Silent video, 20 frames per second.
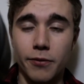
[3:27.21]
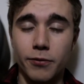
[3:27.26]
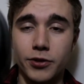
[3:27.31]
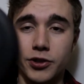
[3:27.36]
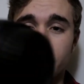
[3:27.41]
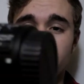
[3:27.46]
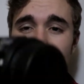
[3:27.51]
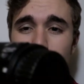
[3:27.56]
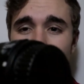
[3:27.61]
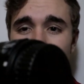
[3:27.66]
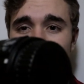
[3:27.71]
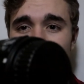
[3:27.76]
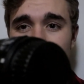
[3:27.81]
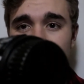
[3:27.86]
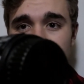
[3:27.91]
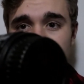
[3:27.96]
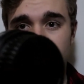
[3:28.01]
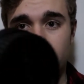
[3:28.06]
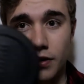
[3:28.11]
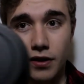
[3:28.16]
was shooting on
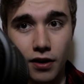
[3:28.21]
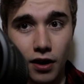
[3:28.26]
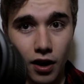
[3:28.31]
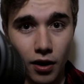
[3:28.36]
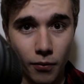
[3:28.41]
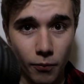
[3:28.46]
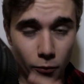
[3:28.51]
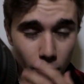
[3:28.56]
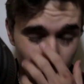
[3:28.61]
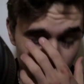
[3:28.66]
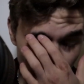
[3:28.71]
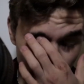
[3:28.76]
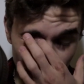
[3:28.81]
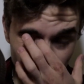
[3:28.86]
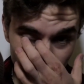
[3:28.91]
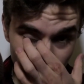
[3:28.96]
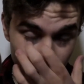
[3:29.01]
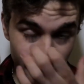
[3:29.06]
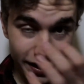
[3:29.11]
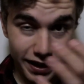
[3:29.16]
this one
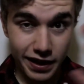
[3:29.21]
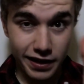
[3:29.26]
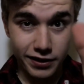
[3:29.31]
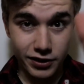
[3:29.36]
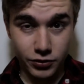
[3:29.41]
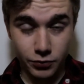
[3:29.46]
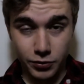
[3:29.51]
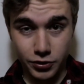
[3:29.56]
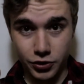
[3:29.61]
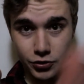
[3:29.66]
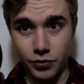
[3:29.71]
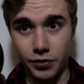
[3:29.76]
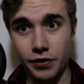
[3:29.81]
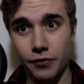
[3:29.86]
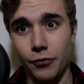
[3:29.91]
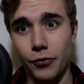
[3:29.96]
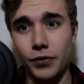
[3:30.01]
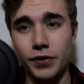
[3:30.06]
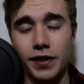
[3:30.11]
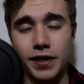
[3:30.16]
earlier, but I had to switch to a
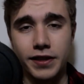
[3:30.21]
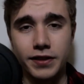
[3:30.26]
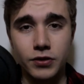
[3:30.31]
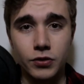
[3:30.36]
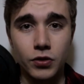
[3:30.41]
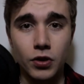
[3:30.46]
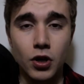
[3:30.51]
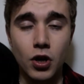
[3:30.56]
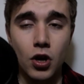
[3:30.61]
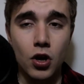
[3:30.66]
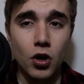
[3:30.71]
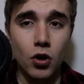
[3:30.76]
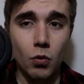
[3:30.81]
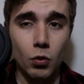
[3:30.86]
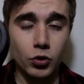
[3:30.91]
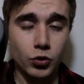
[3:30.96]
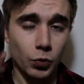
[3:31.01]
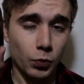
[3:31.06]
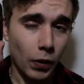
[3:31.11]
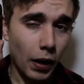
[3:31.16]
different lens,
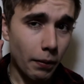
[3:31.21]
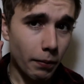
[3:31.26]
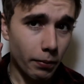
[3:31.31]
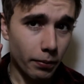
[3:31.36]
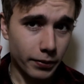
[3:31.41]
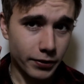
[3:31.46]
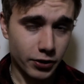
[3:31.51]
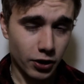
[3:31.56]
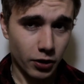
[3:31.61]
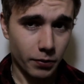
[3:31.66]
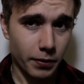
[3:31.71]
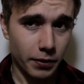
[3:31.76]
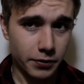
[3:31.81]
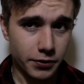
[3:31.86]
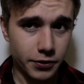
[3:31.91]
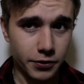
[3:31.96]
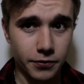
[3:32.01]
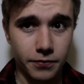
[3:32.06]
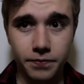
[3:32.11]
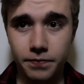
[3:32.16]
which we'll probably talk about
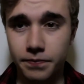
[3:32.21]
soon.